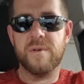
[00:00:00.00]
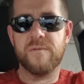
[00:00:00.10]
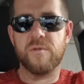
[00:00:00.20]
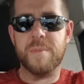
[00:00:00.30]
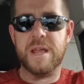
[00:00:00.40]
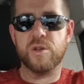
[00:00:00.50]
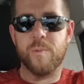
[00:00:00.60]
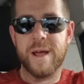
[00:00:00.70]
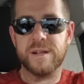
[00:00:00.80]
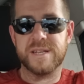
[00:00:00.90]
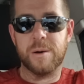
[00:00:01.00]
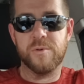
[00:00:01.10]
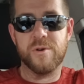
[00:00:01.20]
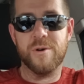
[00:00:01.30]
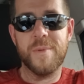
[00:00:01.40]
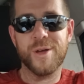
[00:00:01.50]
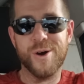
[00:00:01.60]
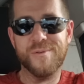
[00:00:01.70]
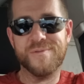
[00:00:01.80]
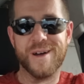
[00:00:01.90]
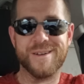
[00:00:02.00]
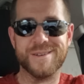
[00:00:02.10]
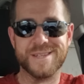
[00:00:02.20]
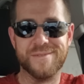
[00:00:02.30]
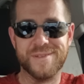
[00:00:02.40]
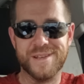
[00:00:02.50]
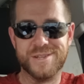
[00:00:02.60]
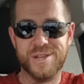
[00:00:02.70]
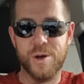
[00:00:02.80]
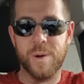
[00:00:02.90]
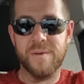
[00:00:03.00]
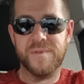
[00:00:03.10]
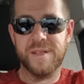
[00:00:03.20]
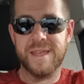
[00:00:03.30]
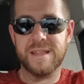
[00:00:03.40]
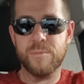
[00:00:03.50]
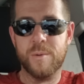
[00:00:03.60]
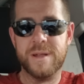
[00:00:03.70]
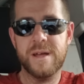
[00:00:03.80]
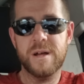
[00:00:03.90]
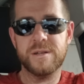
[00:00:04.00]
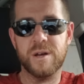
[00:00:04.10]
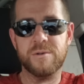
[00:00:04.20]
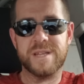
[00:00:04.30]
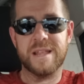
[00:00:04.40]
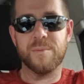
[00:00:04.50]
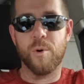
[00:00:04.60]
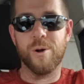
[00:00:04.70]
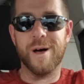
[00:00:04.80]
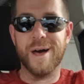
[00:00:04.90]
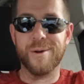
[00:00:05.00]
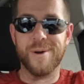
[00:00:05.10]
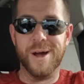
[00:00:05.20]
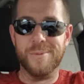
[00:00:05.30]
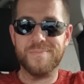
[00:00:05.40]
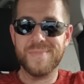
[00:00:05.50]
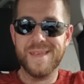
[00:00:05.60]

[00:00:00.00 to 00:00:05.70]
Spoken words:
for me to reconcile with her, go fuck yourself unless you know what I'm feeling at the moment. Don't take the moral high ground.